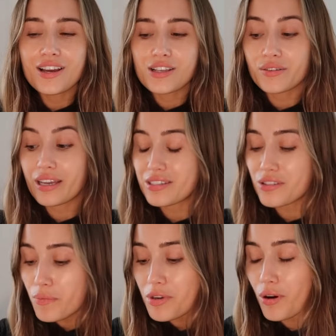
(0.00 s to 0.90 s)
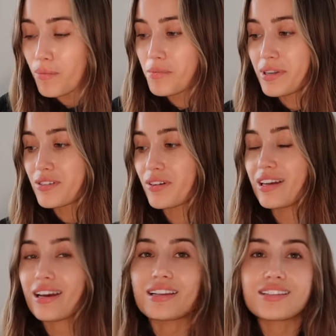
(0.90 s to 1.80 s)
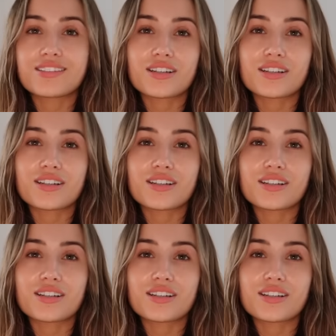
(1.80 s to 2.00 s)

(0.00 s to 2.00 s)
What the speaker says: So I get so many compliments on it, and it's